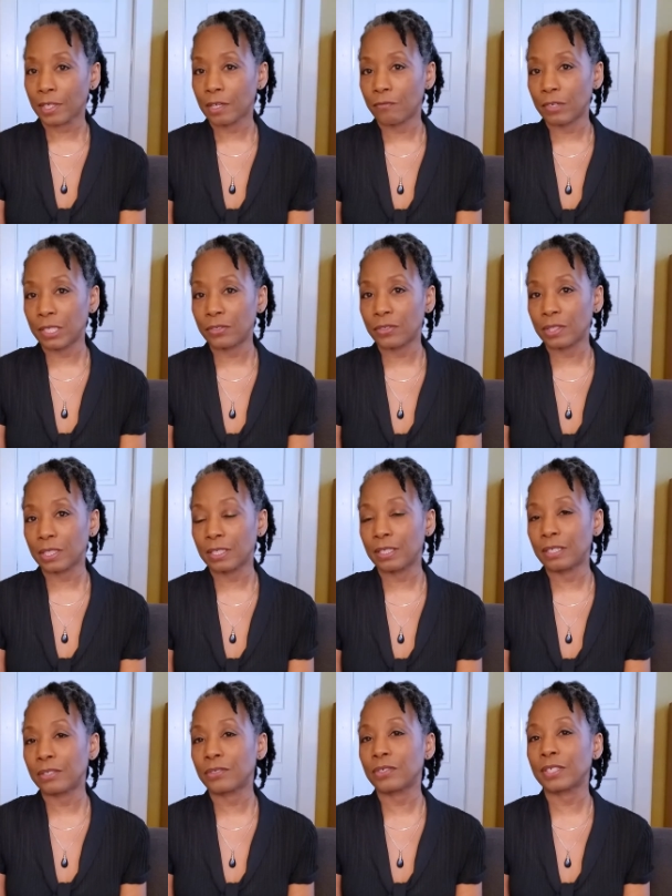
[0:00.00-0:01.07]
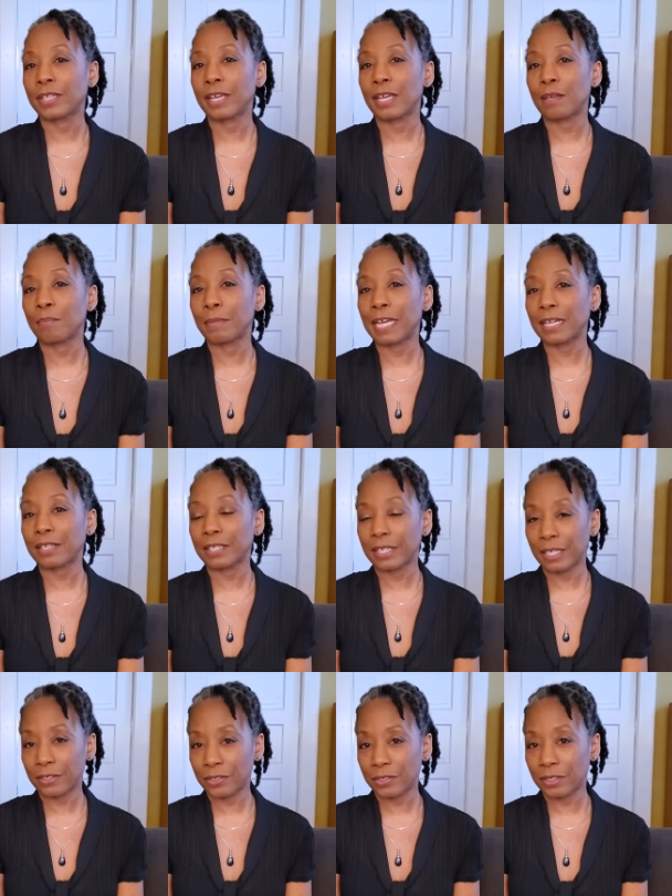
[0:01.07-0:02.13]
Eventually, she came back
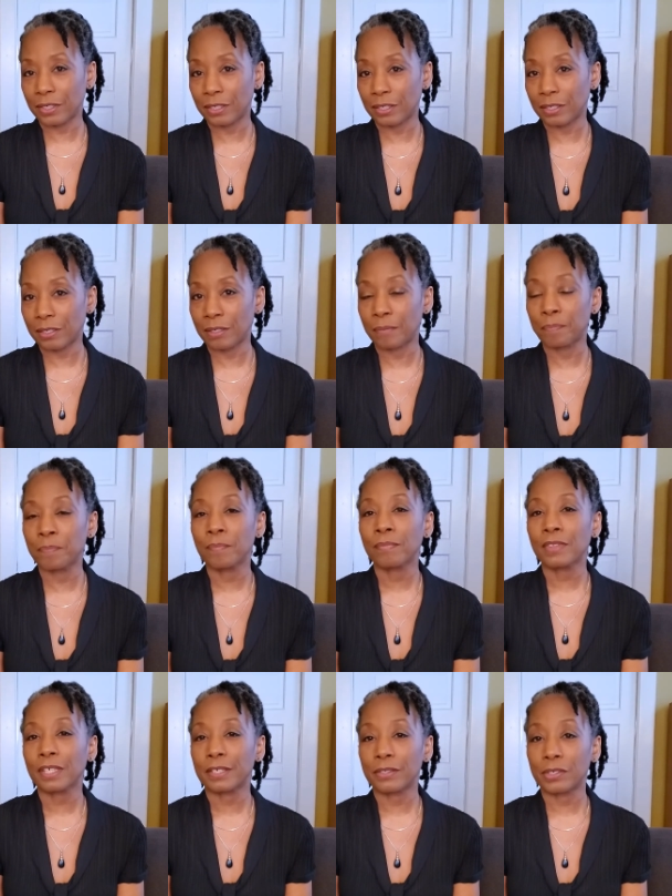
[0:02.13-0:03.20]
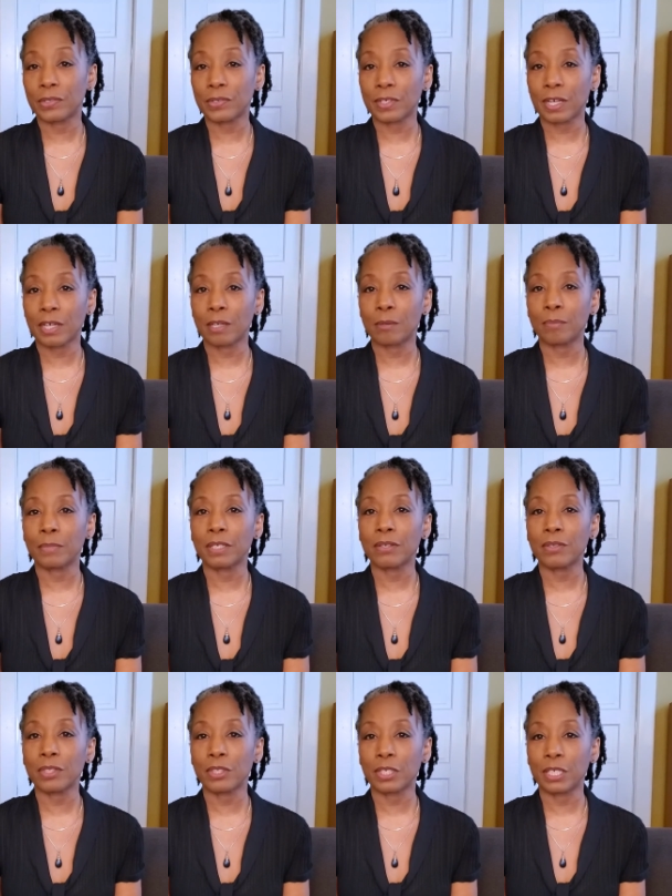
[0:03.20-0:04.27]
again to eat, and this time
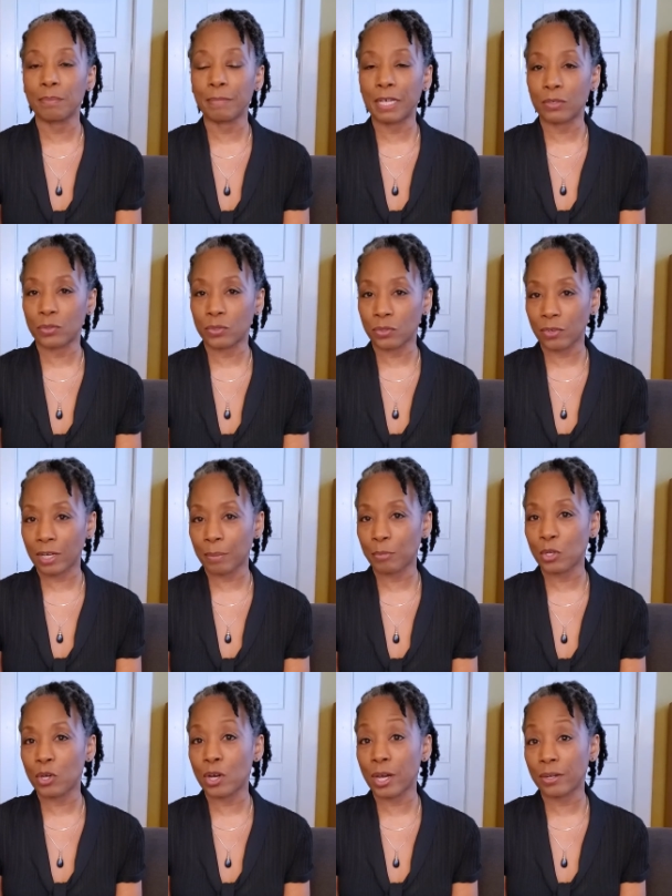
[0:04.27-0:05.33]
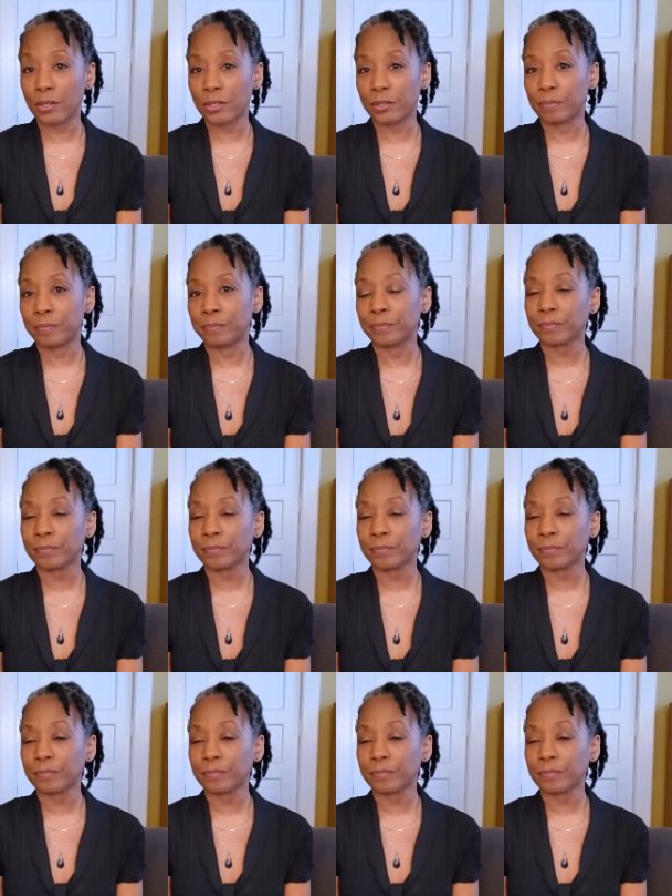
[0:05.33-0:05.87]
the mouse trap caught her.